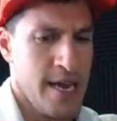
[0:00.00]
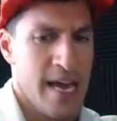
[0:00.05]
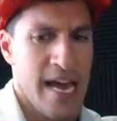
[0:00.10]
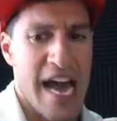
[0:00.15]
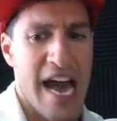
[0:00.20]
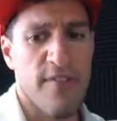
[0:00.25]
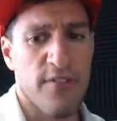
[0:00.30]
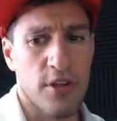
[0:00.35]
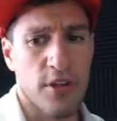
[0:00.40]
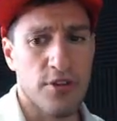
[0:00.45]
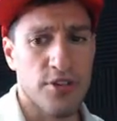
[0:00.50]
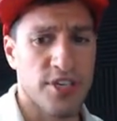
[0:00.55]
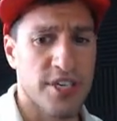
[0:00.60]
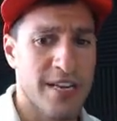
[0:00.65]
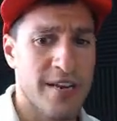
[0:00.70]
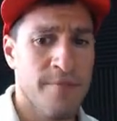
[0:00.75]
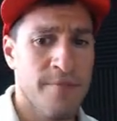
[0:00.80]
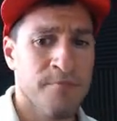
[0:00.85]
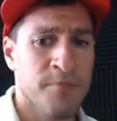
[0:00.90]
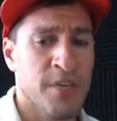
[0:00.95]
Evolution,
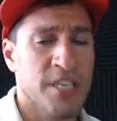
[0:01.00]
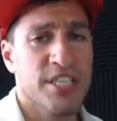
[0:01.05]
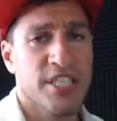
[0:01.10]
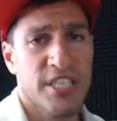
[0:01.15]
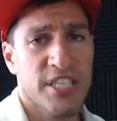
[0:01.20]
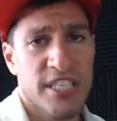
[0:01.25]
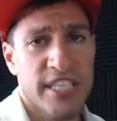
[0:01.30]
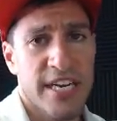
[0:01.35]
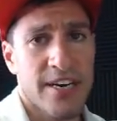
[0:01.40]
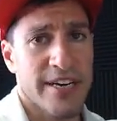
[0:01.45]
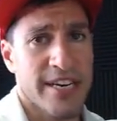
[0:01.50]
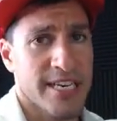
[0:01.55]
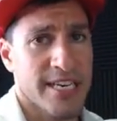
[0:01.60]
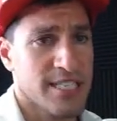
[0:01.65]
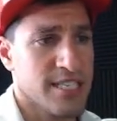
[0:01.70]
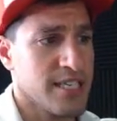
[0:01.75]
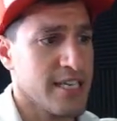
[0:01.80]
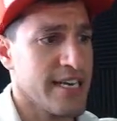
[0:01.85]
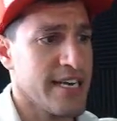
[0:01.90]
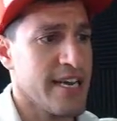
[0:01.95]

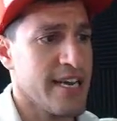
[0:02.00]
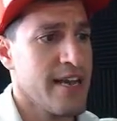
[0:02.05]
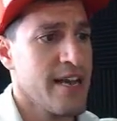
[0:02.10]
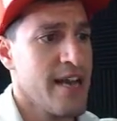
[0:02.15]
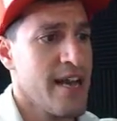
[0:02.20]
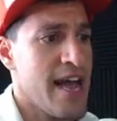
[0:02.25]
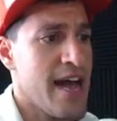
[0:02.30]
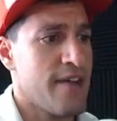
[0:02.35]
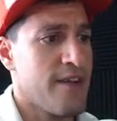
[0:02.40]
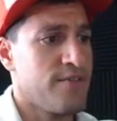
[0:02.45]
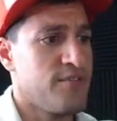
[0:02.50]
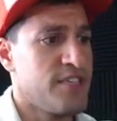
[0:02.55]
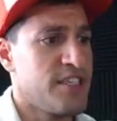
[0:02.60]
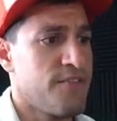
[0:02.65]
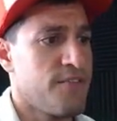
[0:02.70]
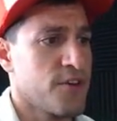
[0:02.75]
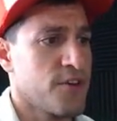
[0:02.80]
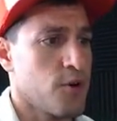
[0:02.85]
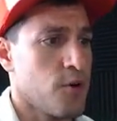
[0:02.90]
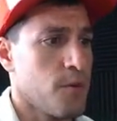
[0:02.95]
seriously, have
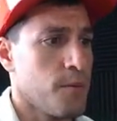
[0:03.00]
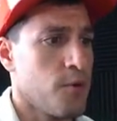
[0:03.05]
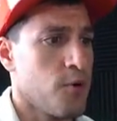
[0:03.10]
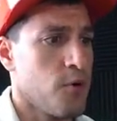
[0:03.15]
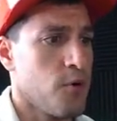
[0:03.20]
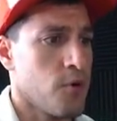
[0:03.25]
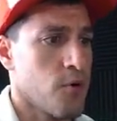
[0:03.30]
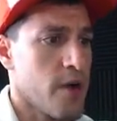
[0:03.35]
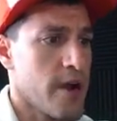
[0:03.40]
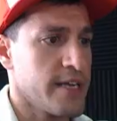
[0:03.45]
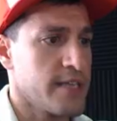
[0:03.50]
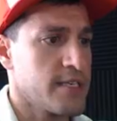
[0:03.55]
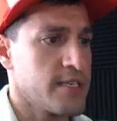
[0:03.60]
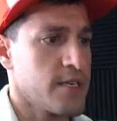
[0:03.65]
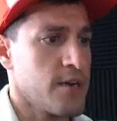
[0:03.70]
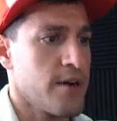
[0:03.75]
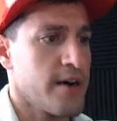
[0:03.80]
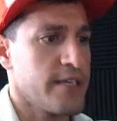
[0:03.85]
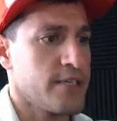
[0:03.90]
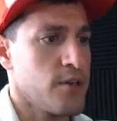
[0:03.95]
difficult pull rates.
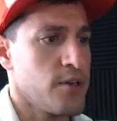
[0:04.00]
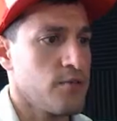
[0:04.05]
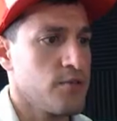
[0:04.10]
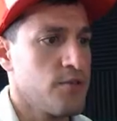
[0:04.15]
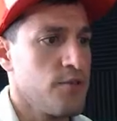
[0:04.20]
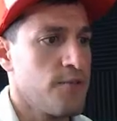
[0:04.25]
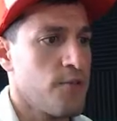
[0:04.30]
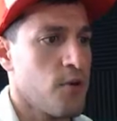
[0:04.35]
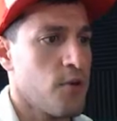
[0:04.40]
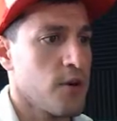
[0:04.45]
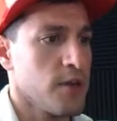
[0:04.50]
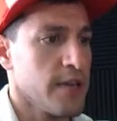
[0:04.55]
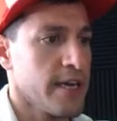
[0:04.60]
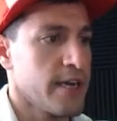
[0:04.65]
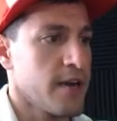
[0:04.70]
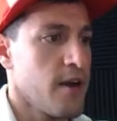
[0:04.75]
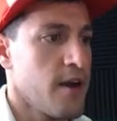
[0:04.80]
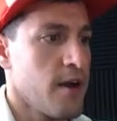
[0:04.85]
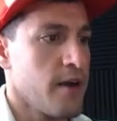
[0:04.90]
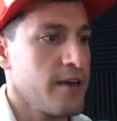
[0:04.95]
Alright, don't do four,
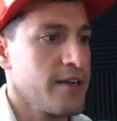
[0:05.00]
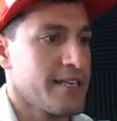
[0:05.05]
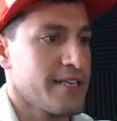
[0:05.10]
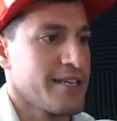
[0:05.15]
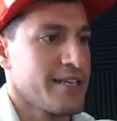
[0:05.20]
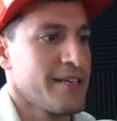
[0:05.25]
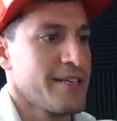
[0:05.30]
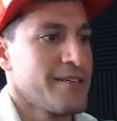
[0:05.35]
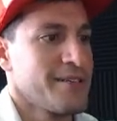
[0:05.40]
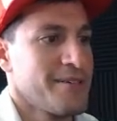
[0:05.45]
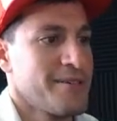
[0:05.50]
Leonhart.